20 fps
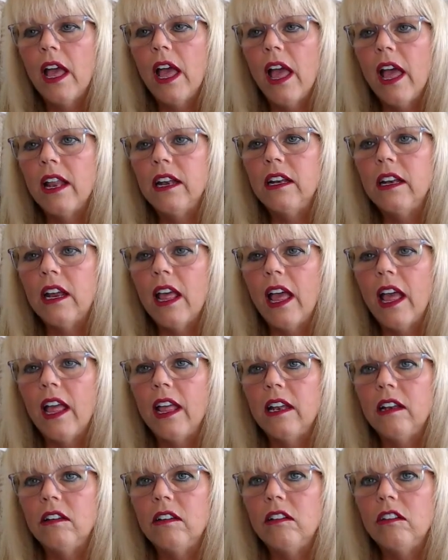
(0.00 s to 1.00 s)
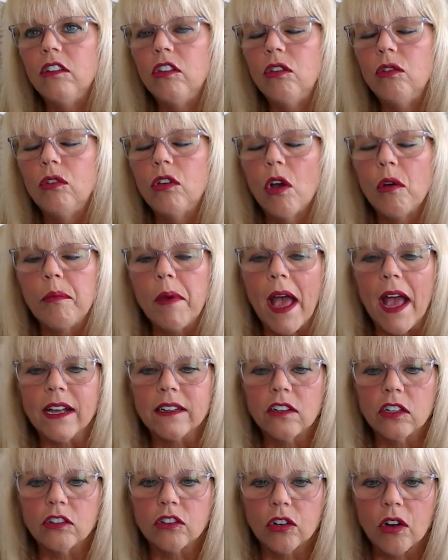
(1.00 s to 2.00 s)
and and you go
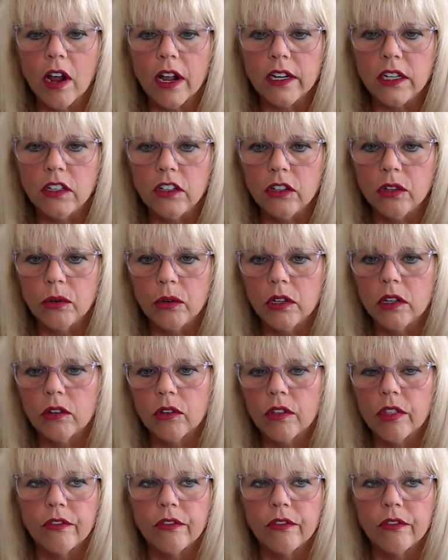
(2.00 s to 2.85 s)
back to try to do it or the